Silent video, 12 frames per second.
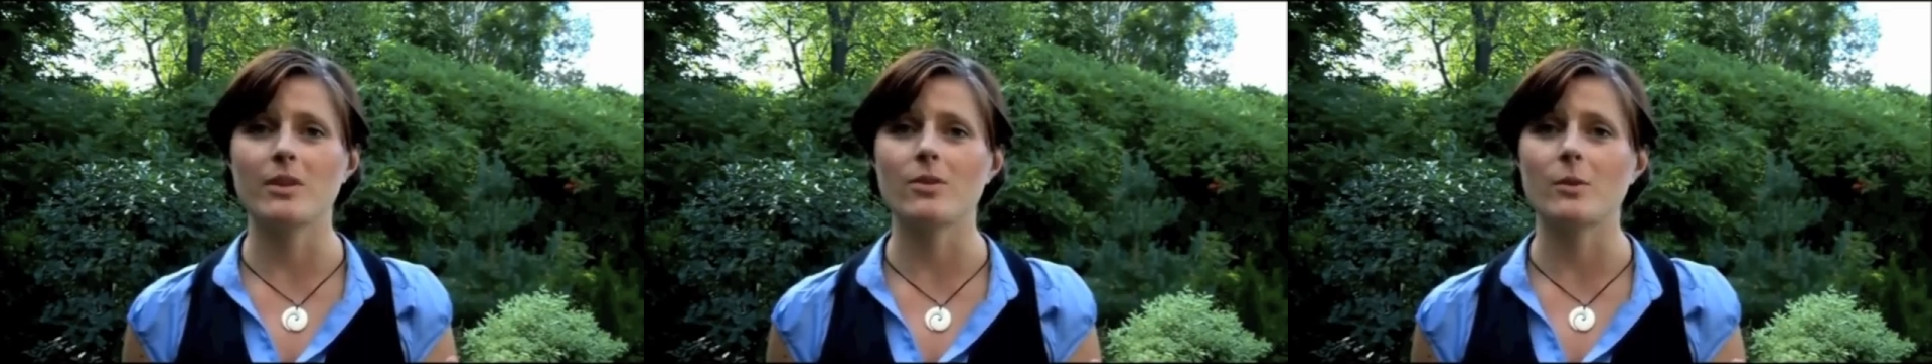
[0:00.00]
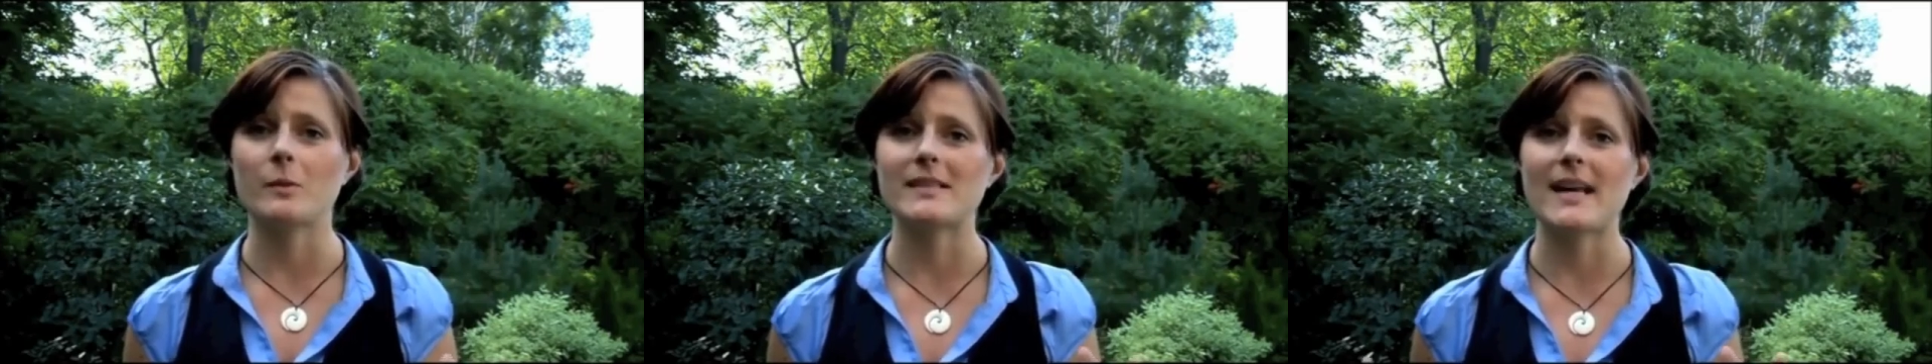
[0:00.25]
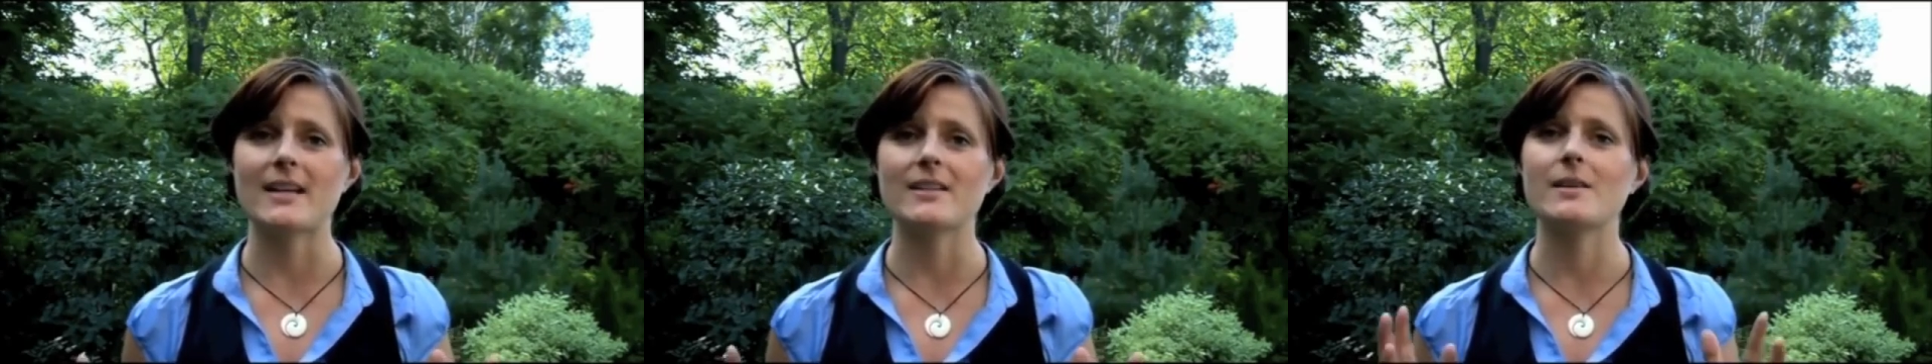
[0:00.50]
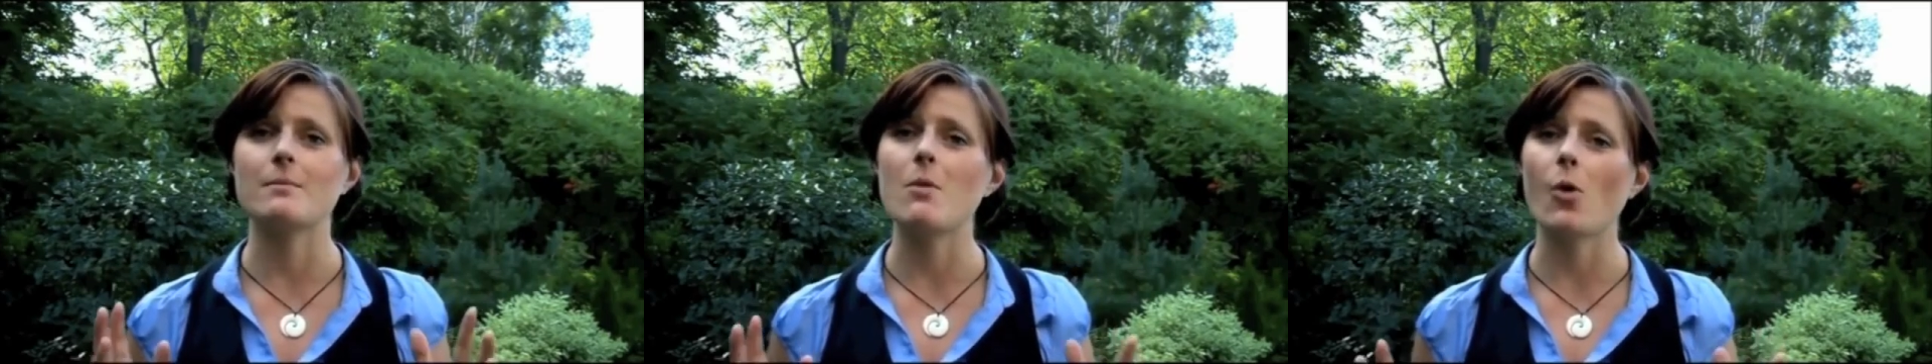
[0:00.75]
mineral was
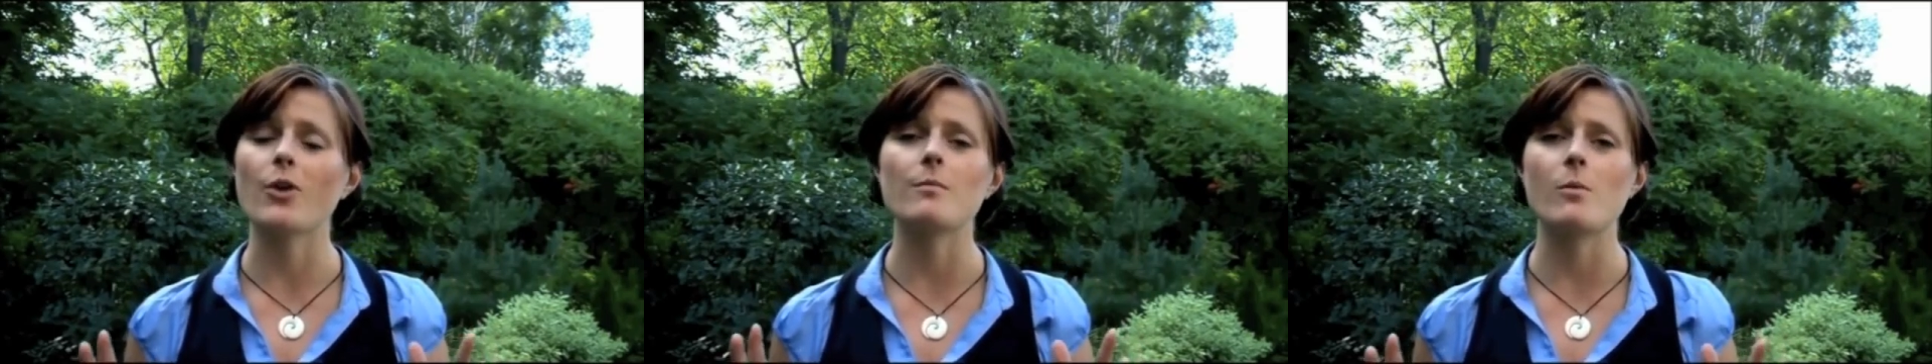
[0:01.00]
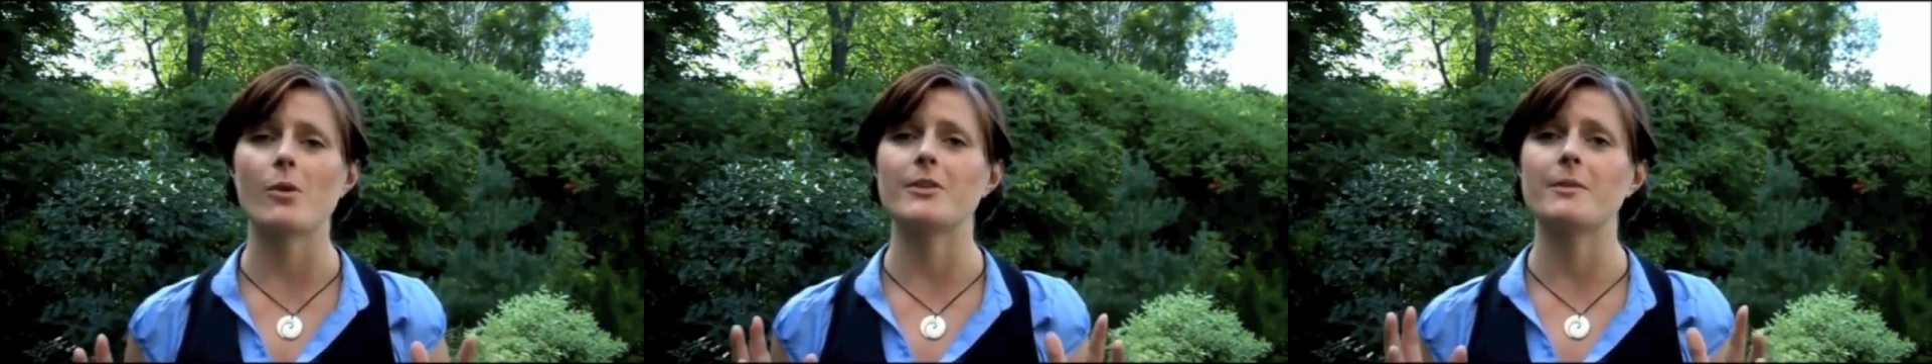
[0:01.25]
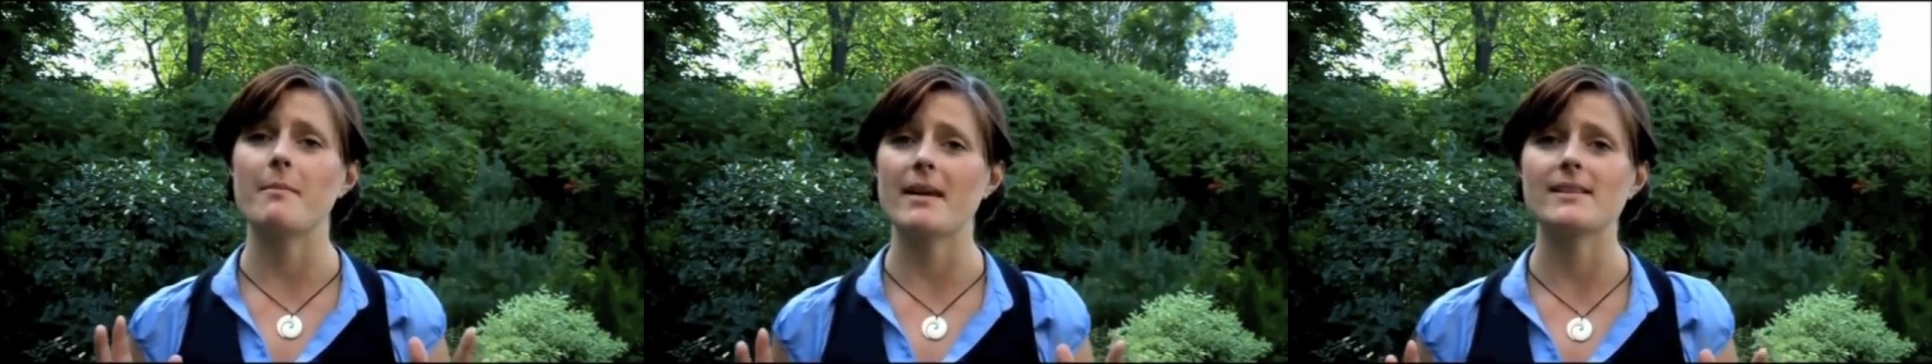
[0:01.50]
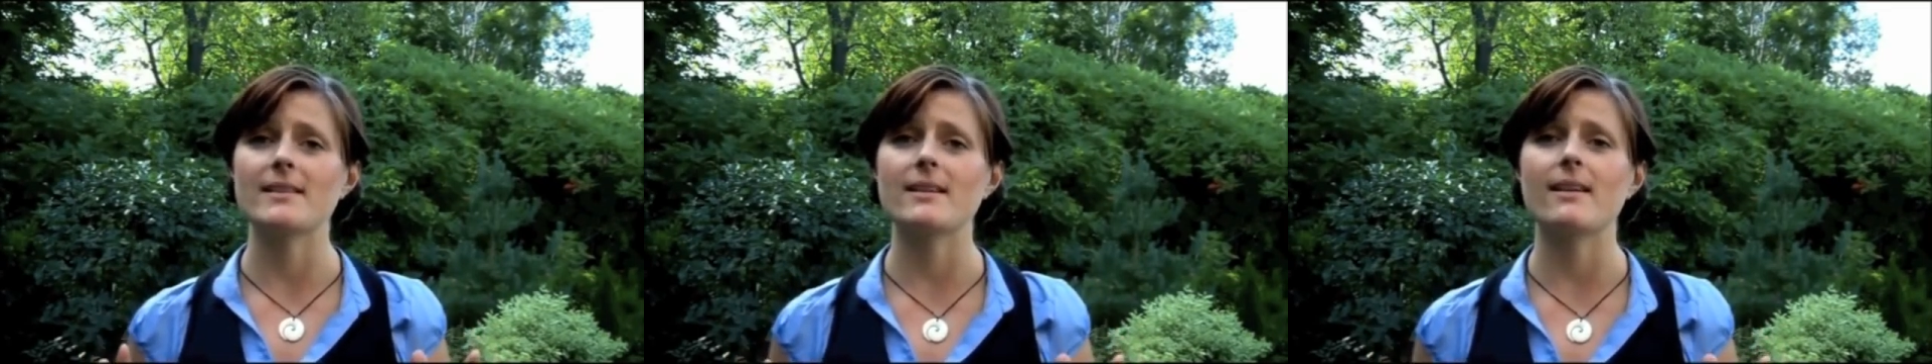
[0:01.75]
added to more and more
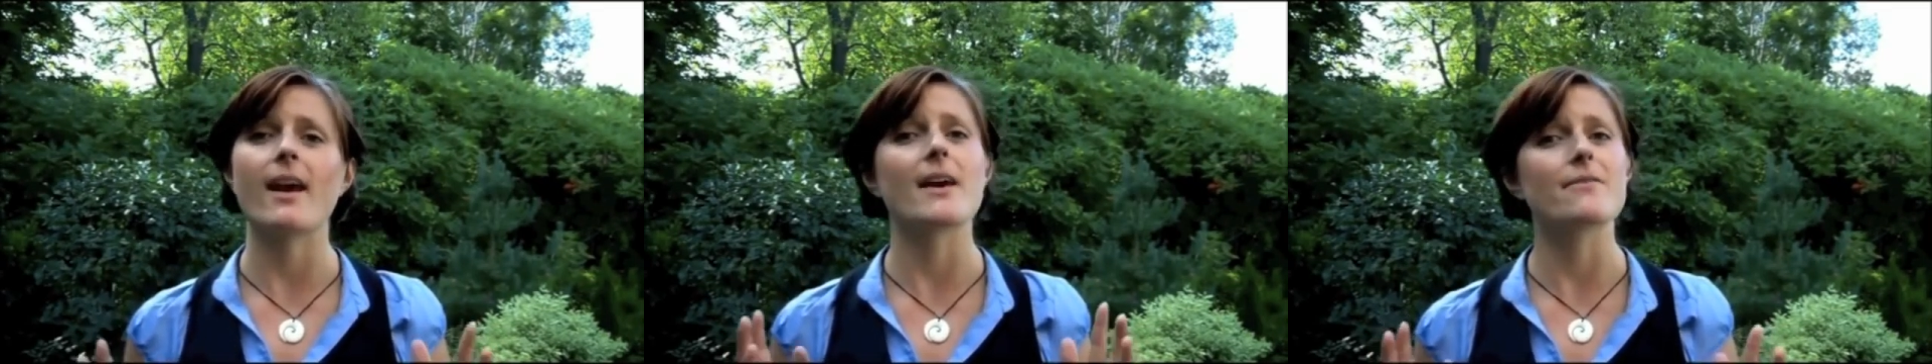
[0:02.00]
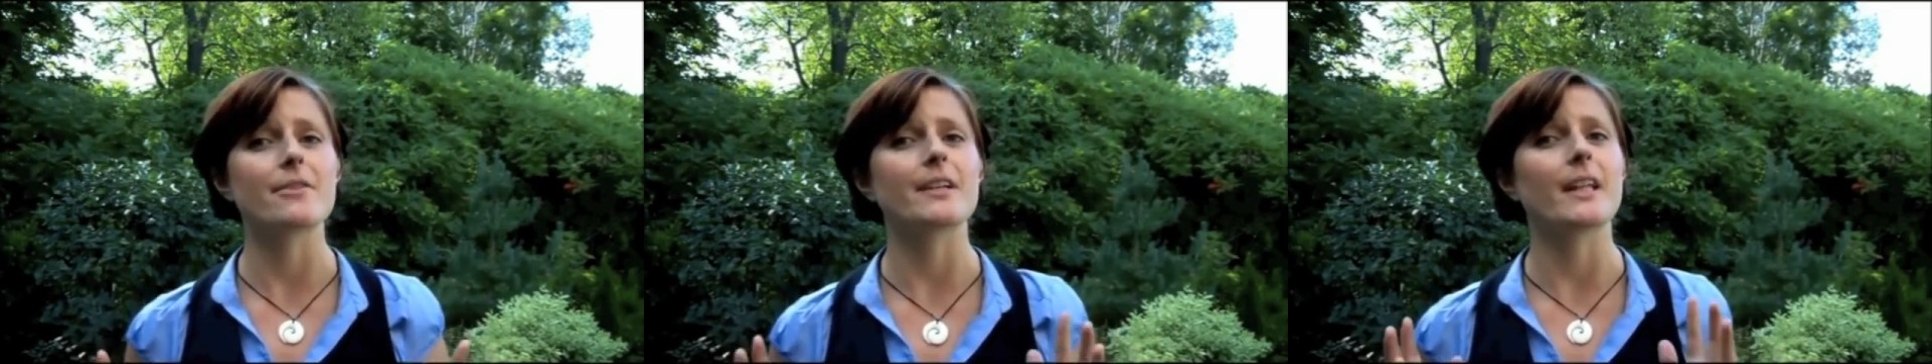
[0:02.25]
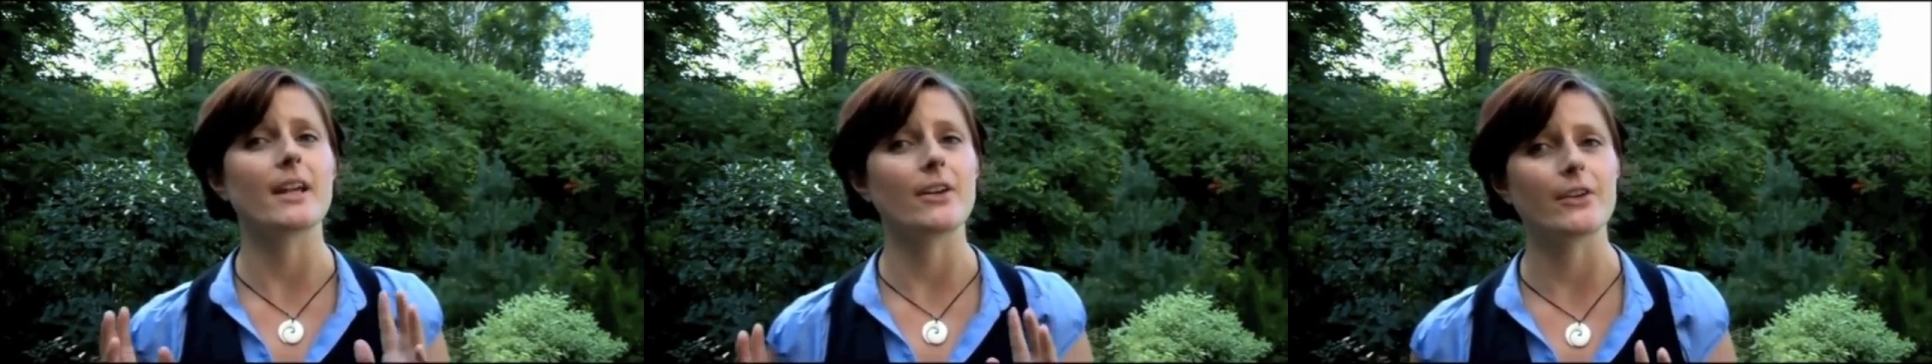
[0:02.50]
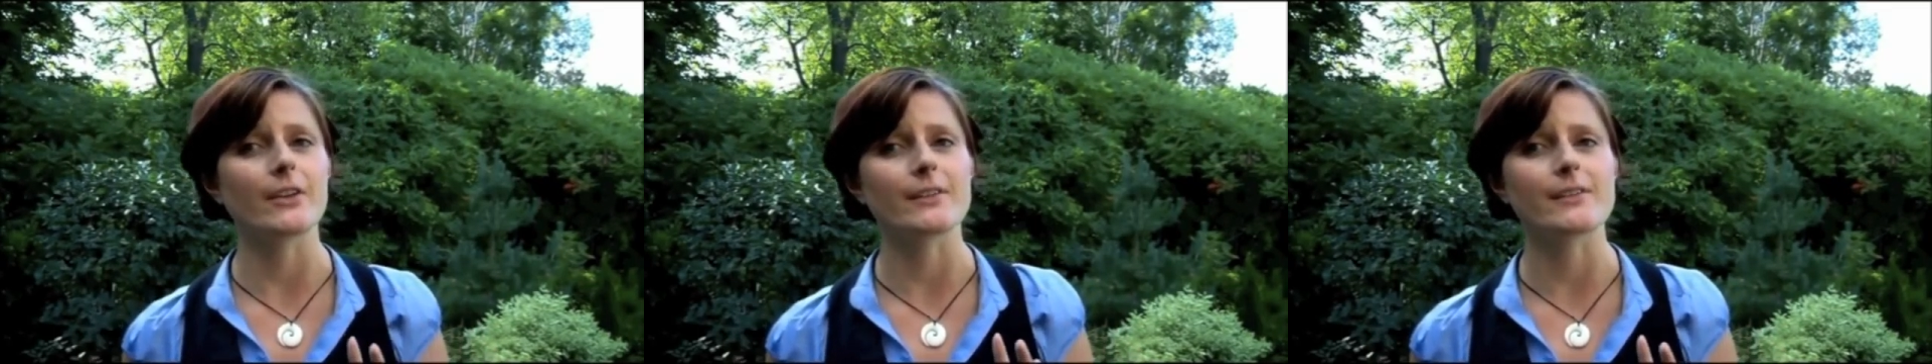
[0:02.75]
domestic, everyday
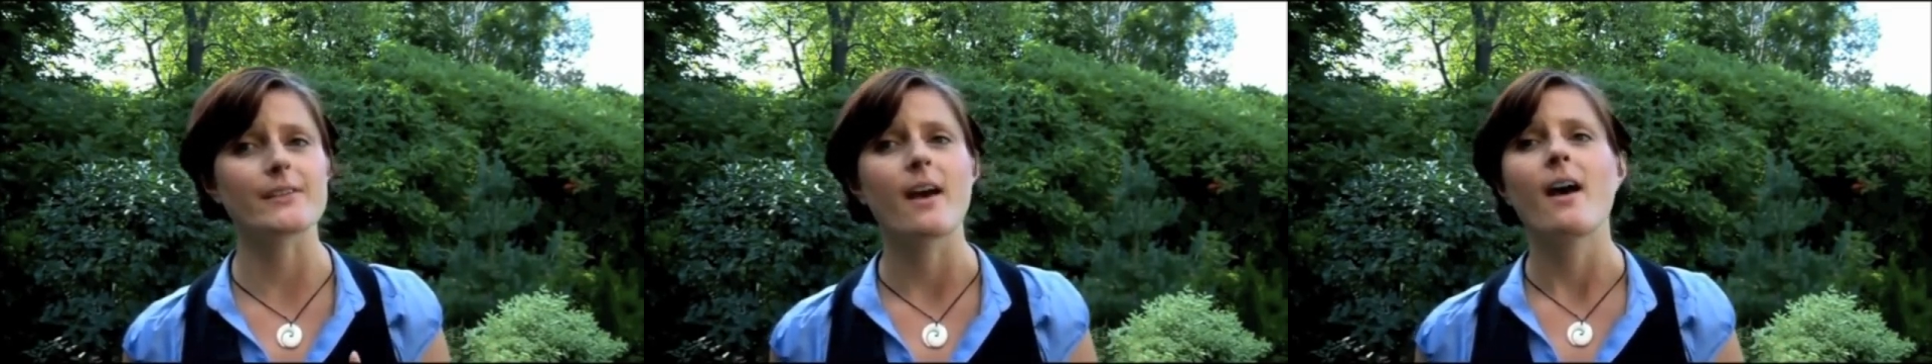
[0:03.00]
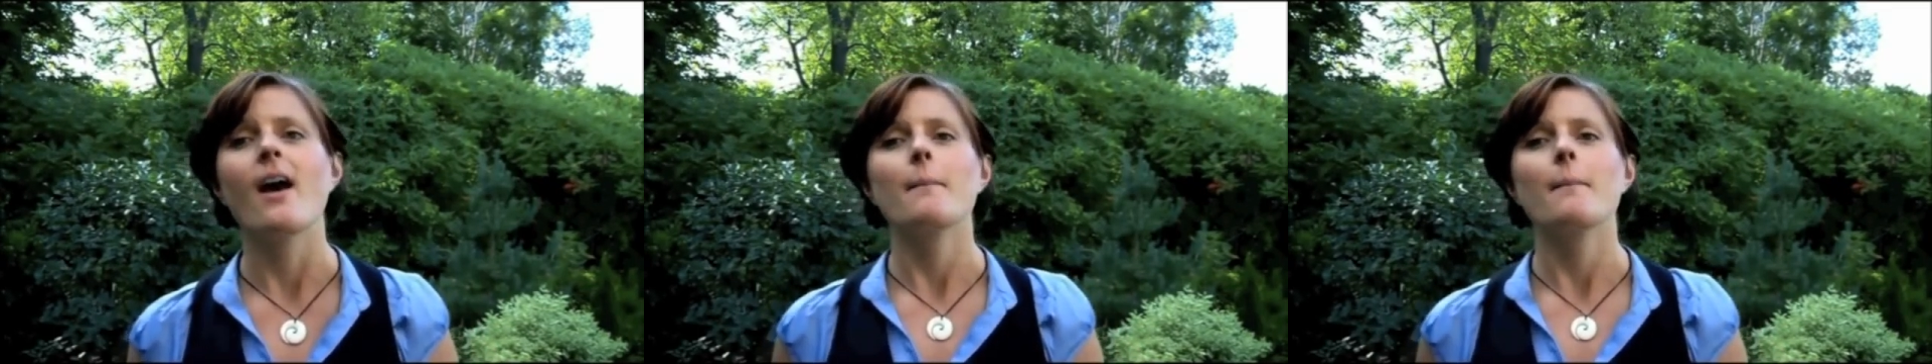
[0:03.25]
goods.